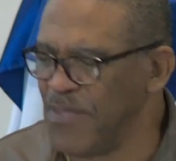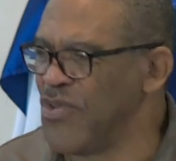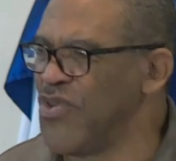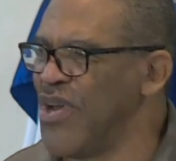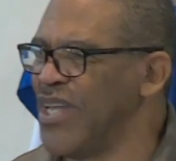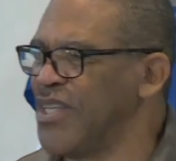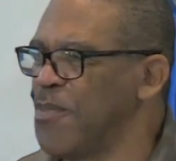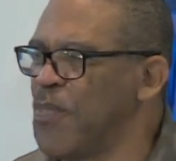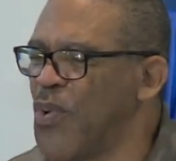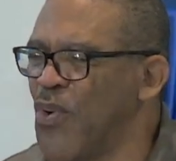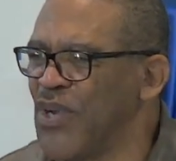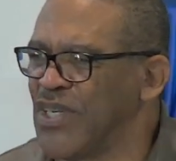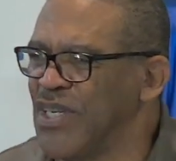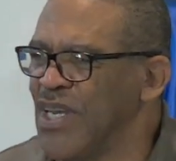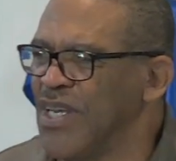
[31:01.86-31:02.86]
you're at the
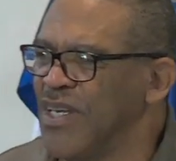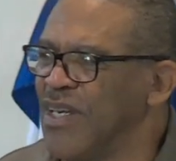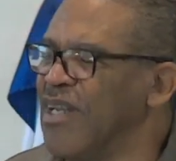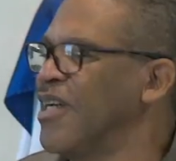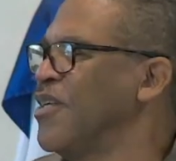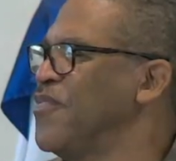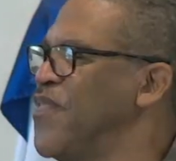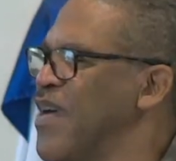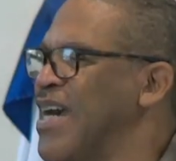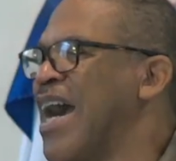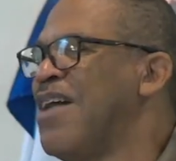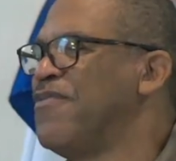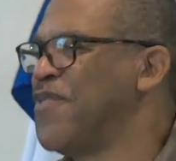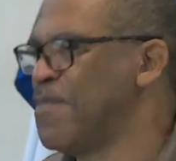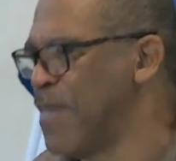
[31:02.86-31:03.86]
point looking for
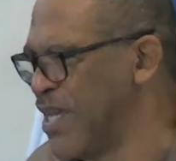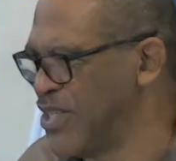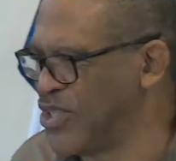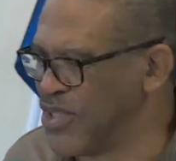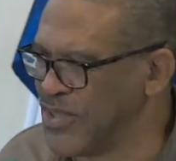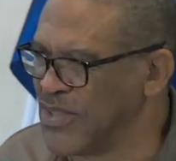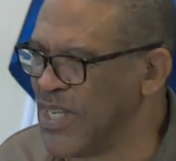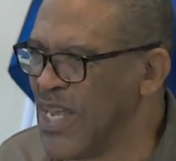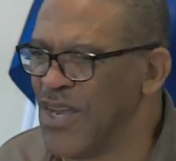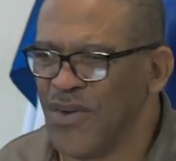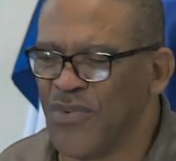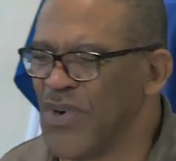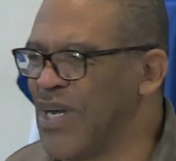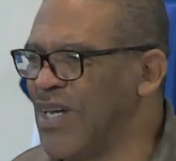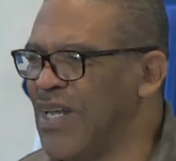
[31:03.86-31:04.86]
confirmation.
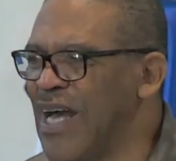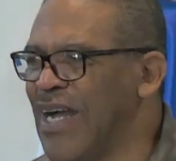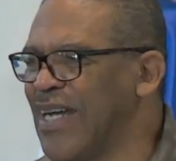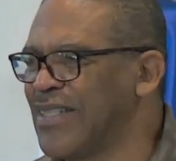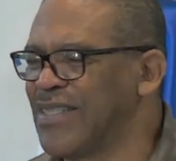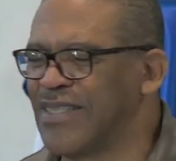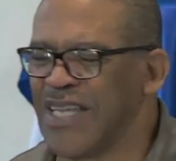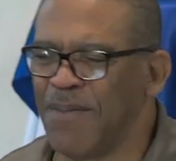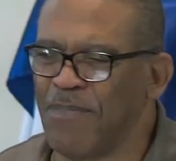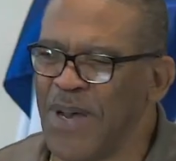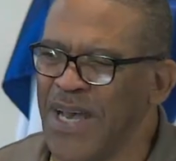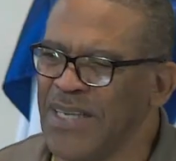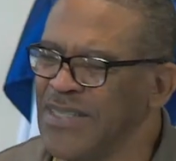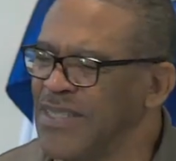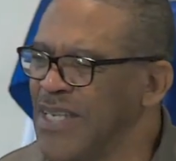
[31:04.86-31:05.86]
Well, I got to stop
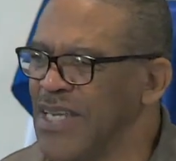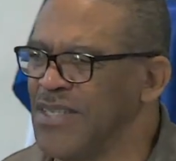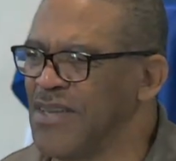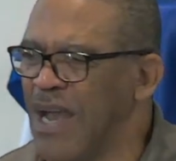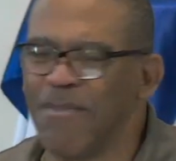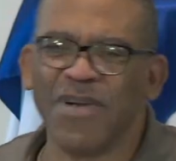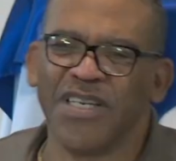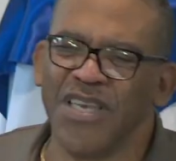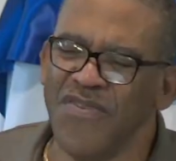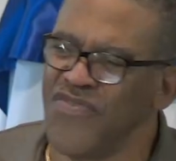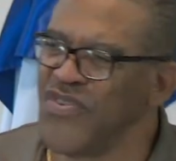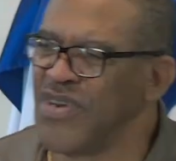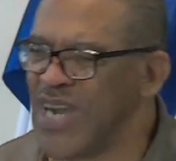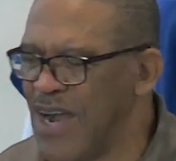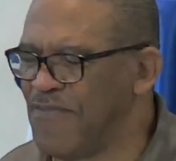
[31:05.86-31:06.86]
by and tell you, I'm going to give
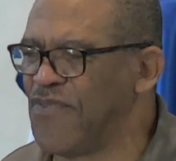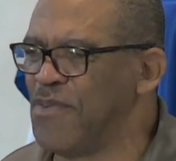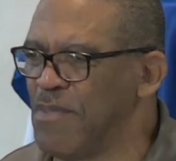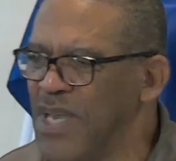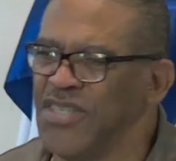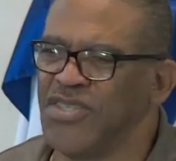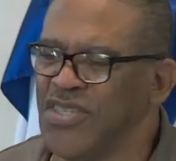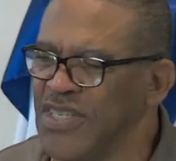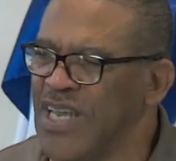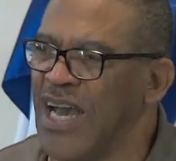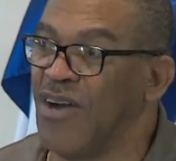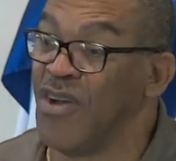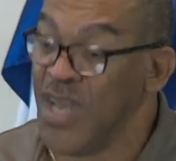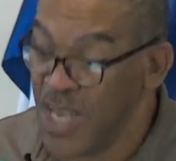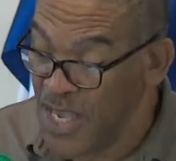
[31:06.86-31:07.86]
you confirmation
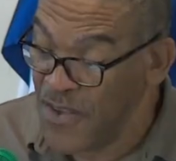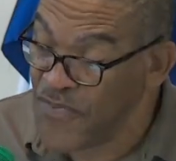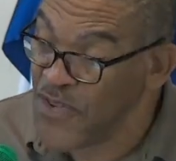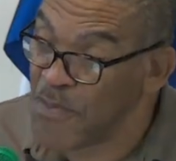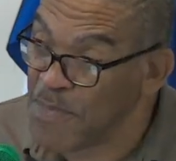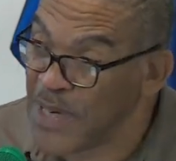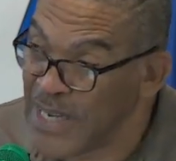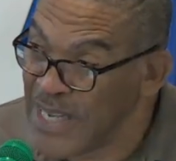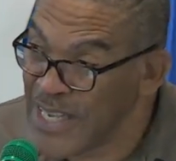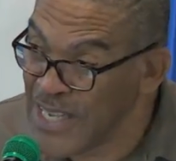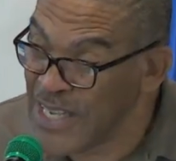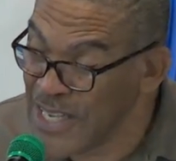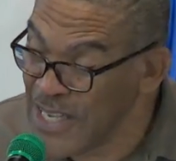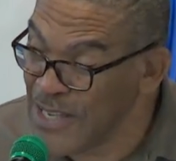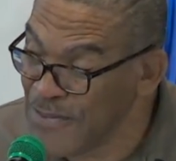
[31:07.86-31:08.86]
now. If you
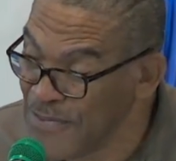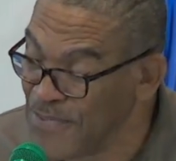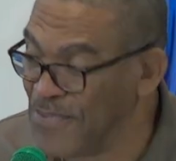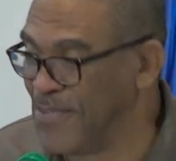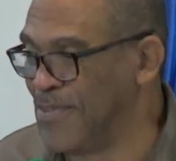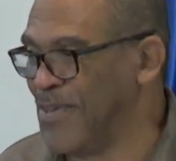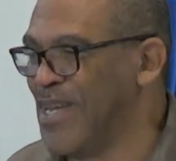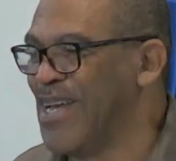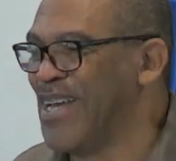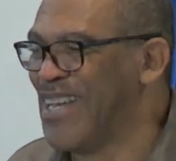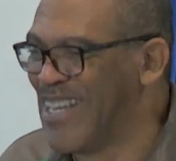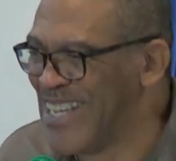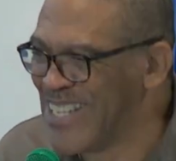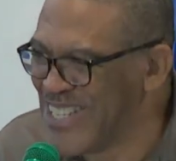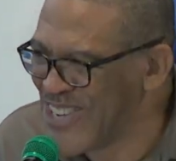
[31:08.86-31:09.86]
believe
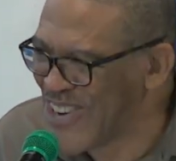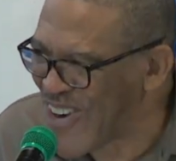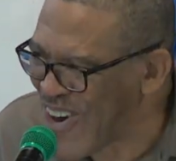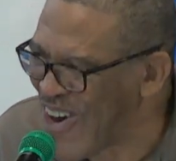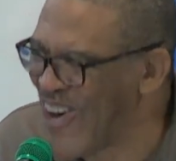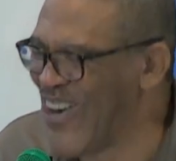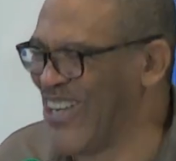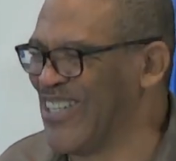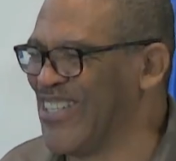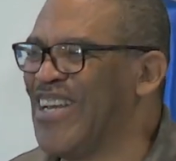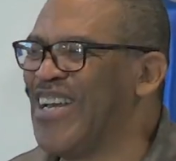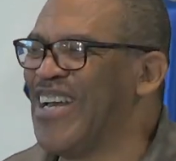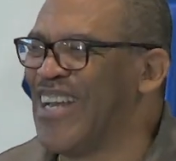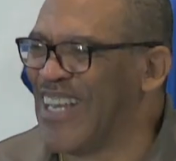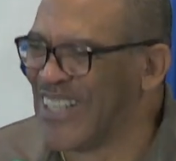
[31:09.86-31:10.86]
in your heart
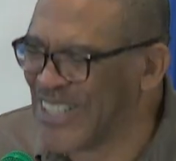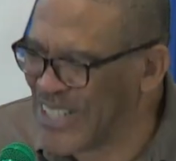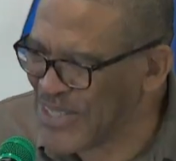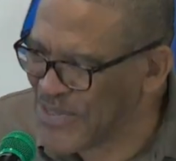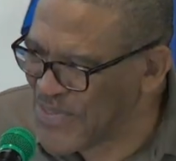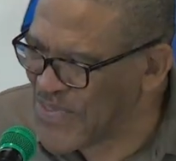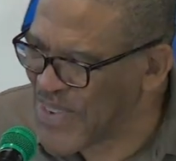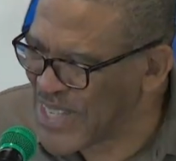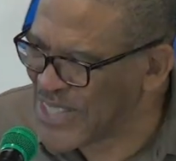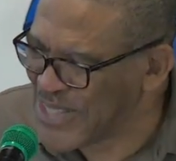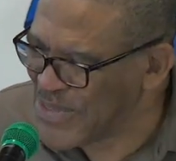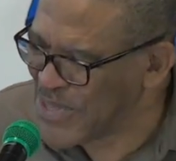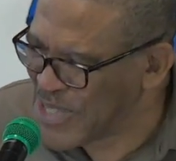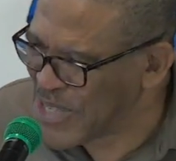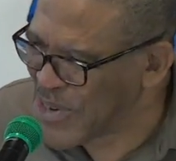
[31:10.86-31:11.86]
and confess
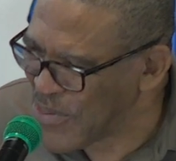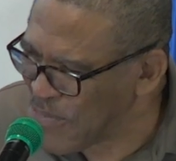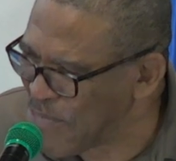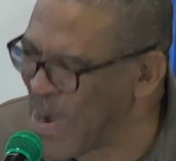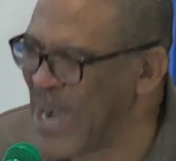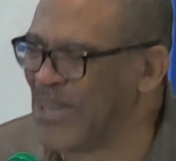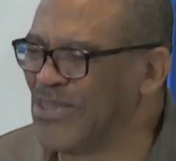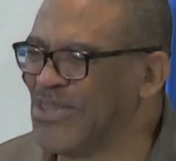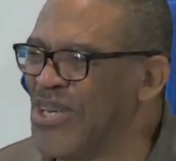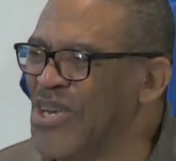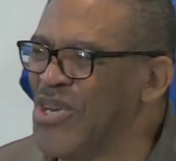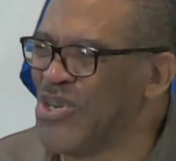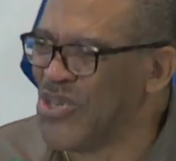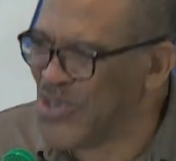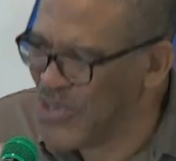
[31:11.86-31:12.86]
it with your mouth,
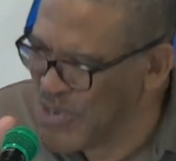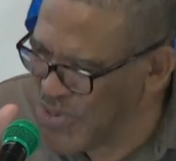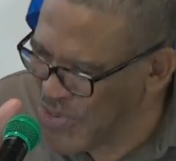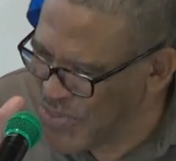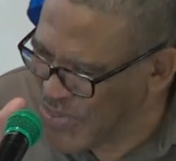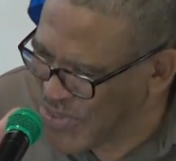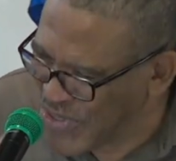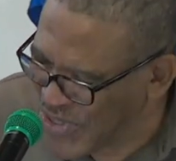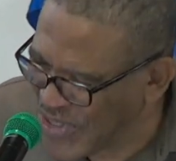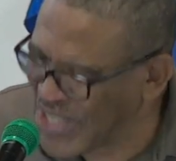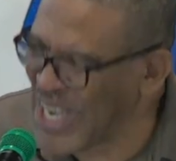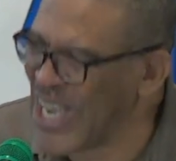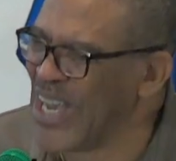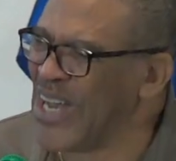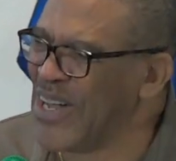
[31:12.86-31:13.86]
you
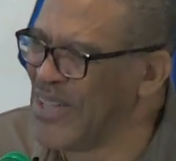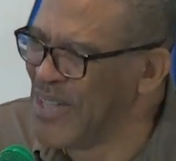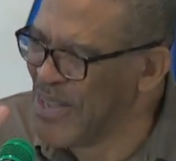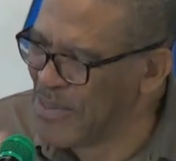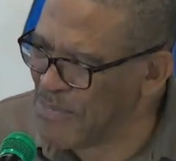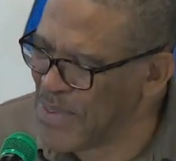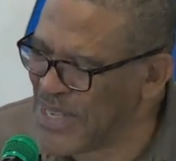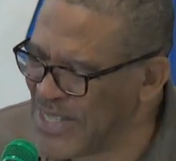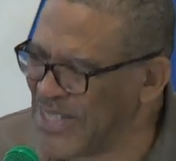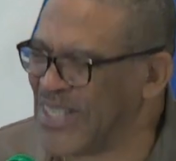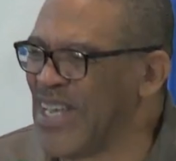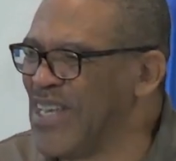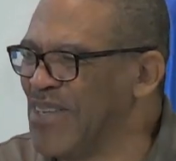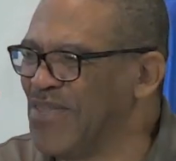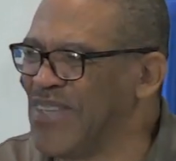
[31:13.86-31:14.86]
shall be
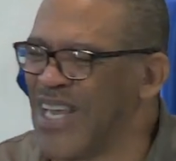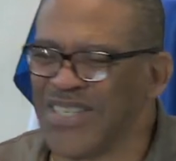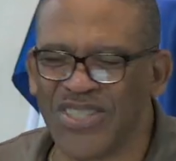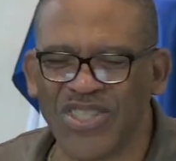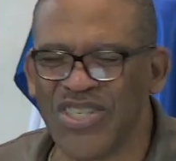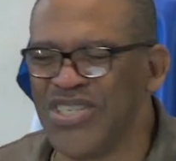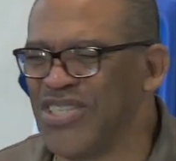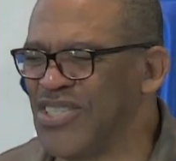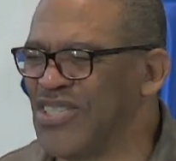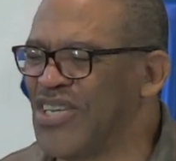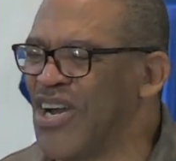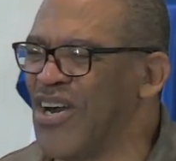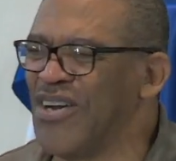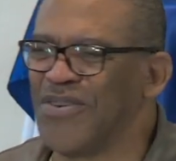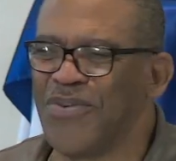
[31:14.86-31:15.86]
saved, that Jesus,
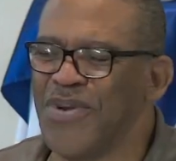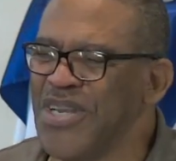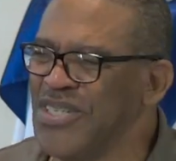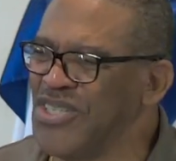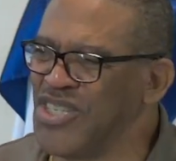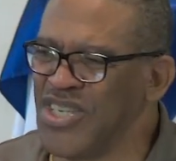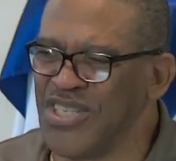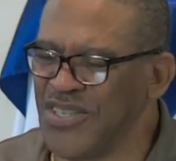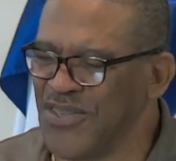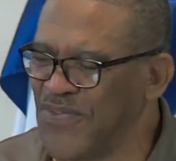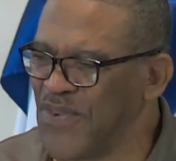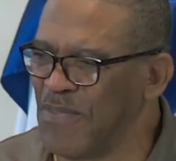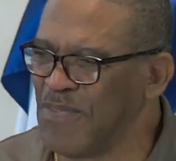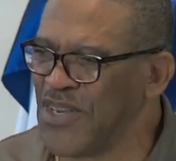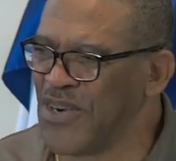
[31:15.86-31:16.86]
God raised Jesus
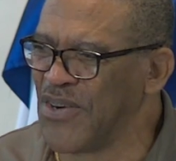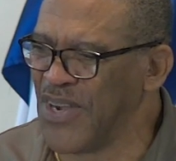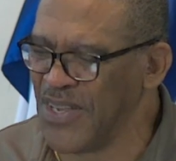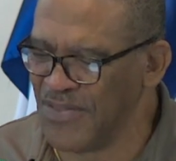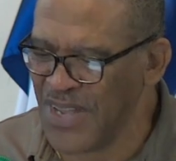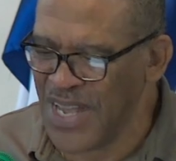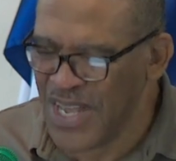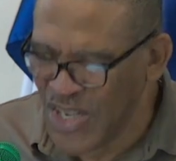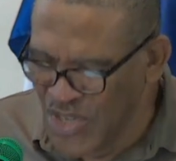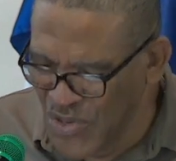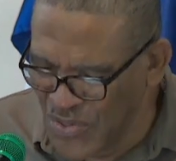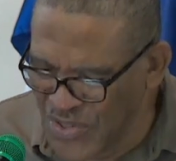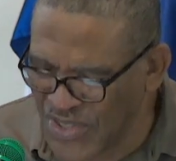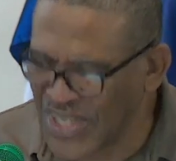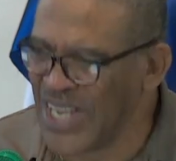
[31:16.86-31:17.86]
from the grave.
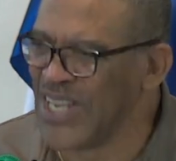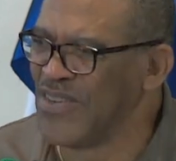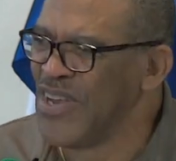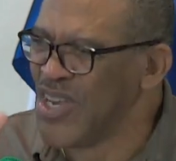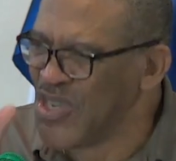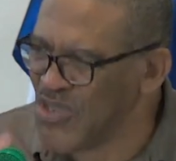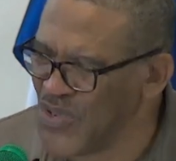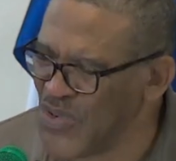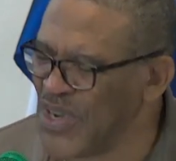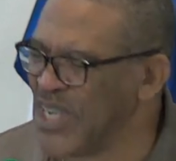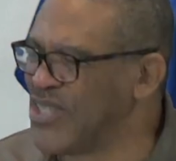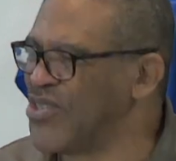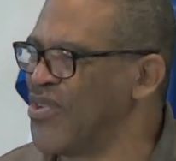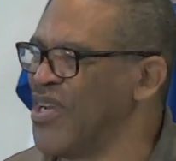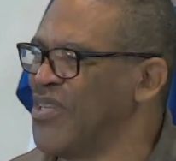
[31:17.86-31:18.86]
You say you're
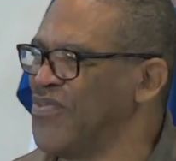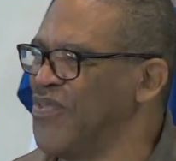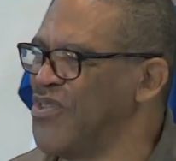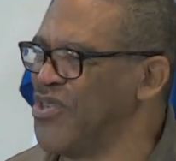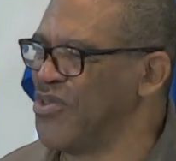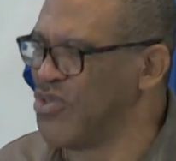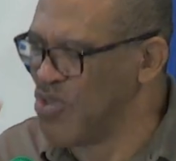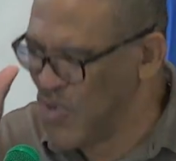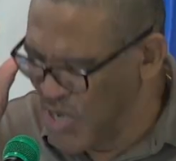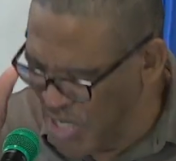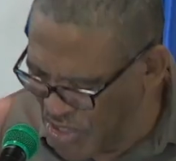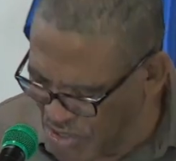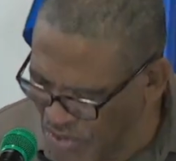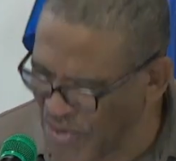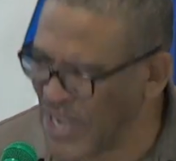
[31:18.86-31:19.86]
in
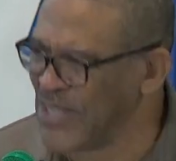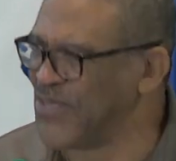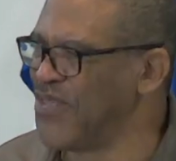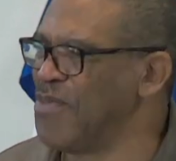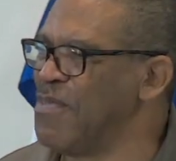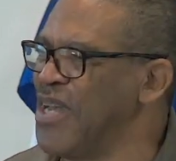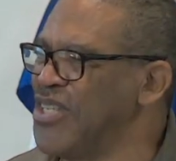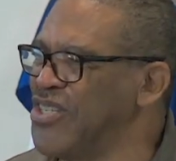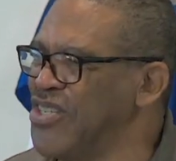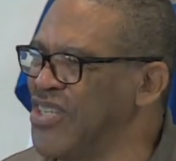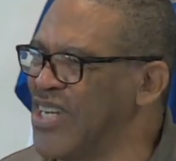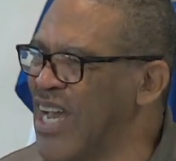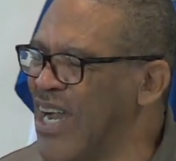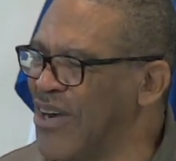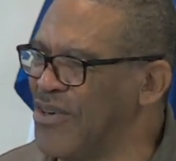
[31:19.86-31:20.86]

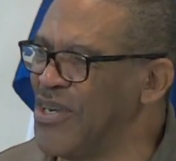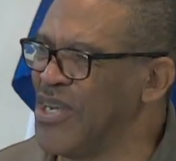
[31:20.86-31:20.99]
transformation now.